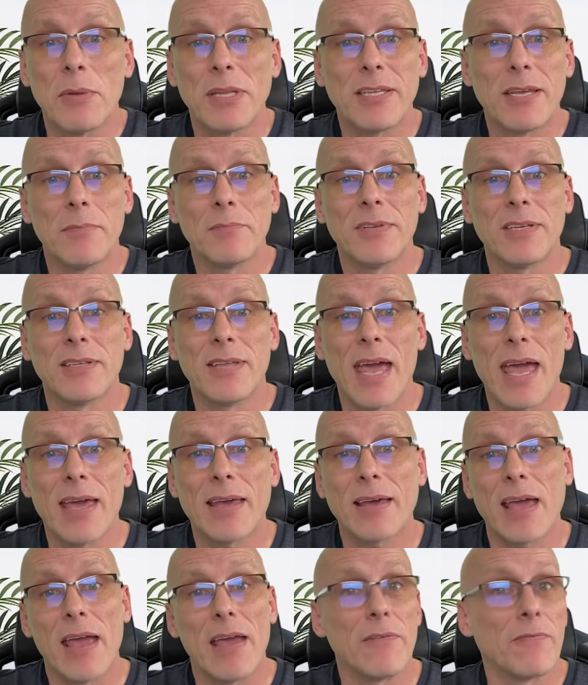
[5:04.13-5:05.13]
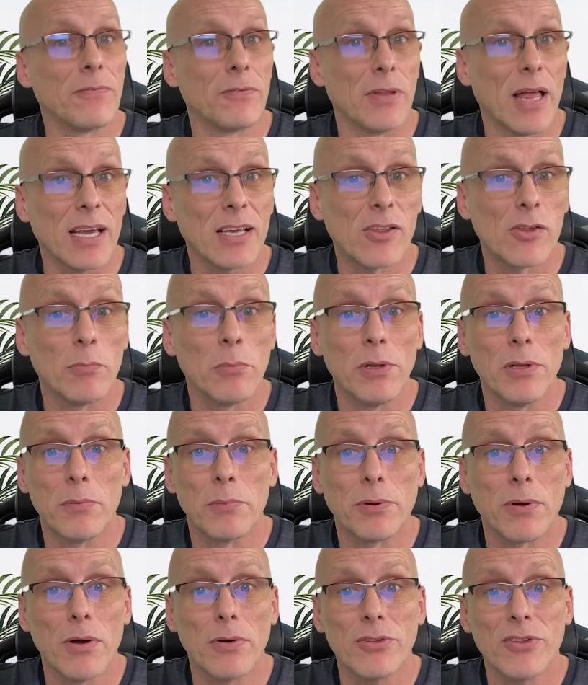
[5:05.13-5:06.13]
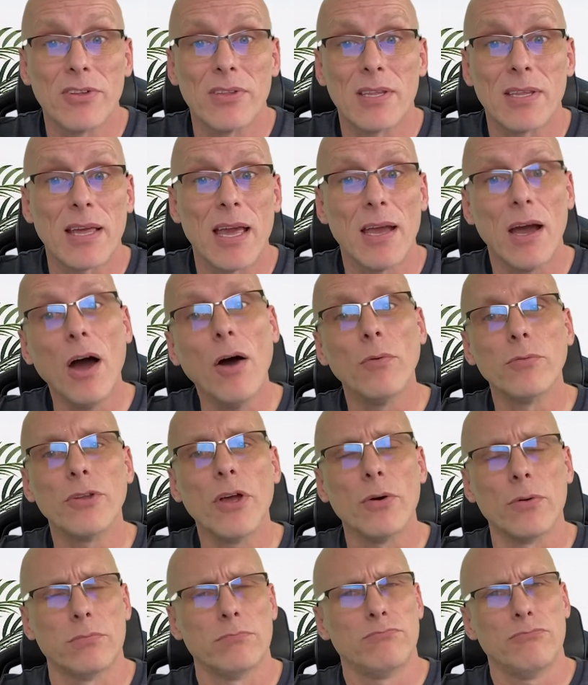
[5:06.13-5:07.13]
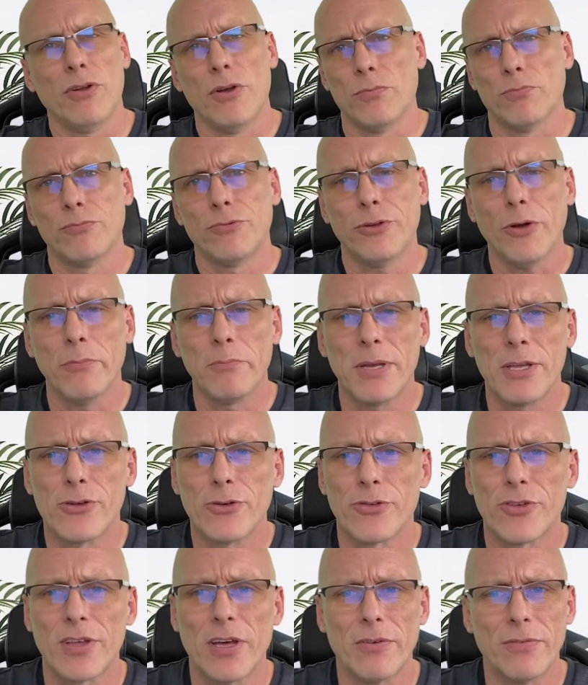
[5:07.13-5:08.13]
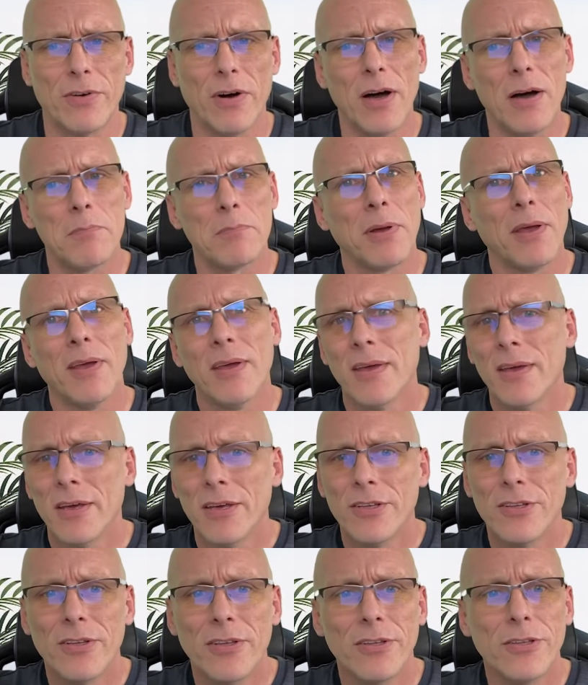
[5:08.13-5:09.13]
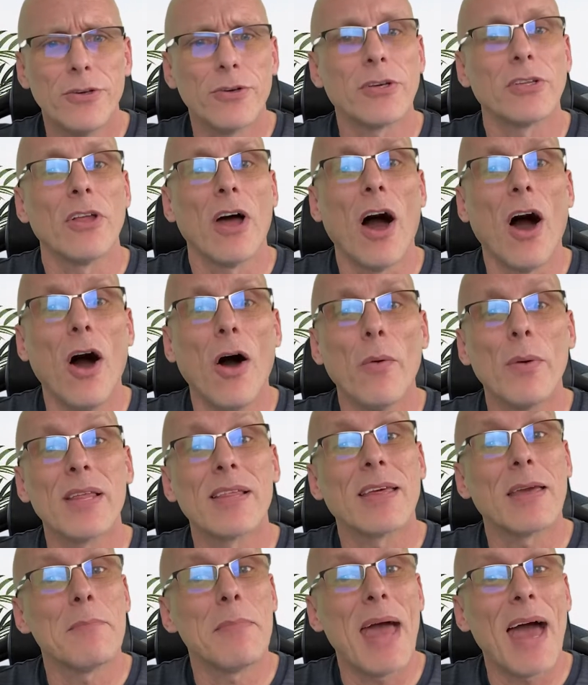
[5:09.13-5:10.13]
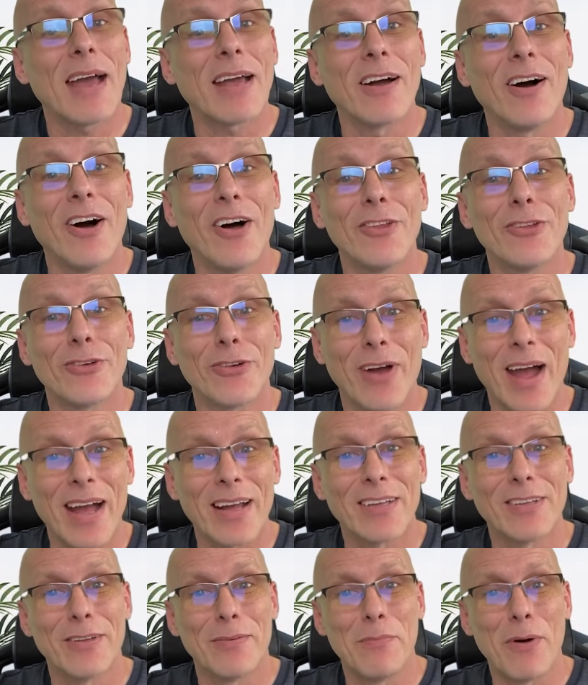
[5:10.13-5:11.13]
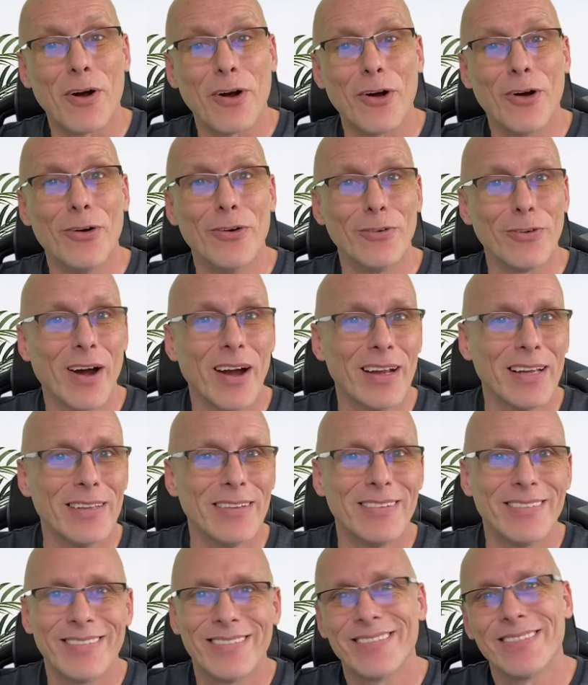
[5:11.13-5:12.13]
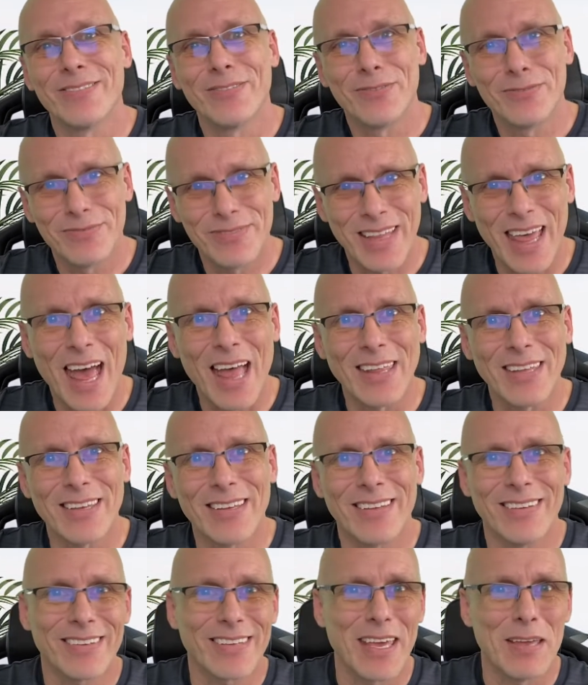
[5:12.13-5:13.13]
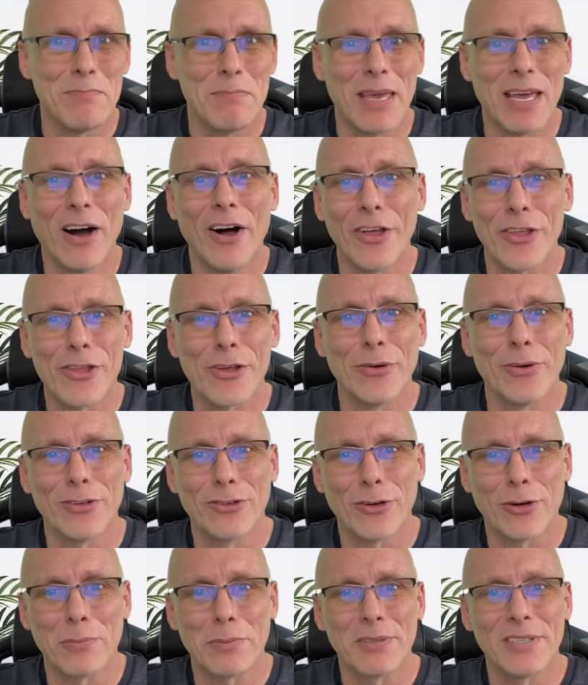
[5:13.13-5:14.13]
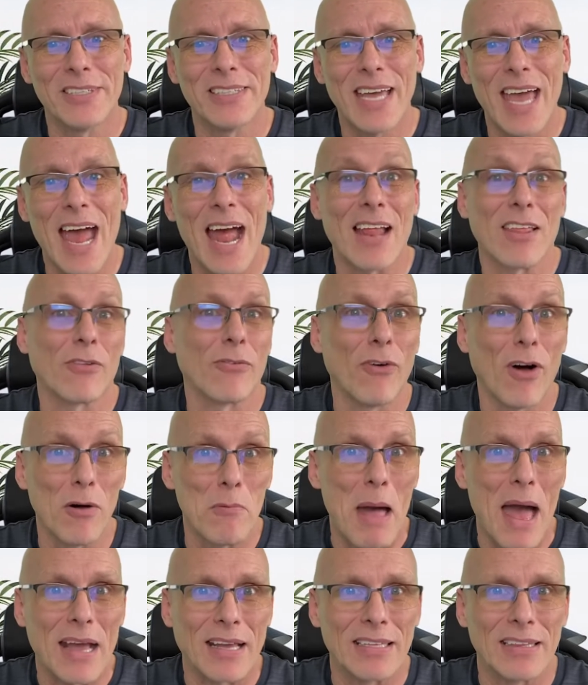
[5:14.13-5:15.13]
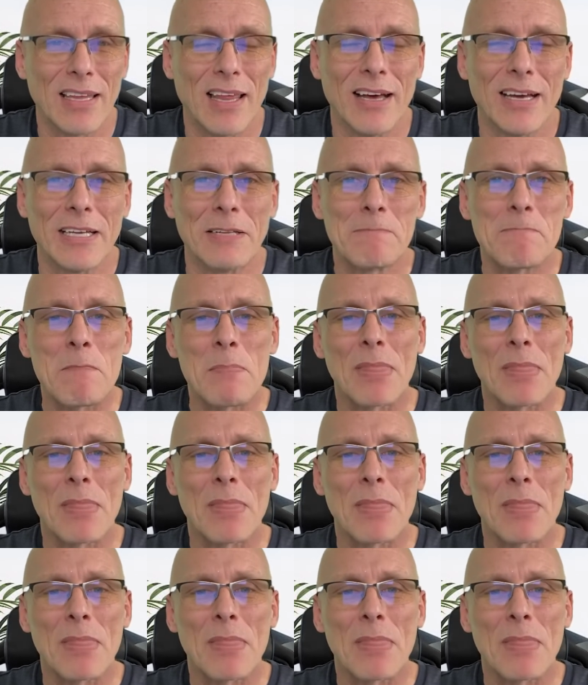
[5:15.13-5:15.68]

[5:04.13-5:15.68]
attempt to take a flexible approach and say, oh, no, don't beat yourself up. You can always get back on track tomorrow, right? And that can be also interpreted as fall back in line.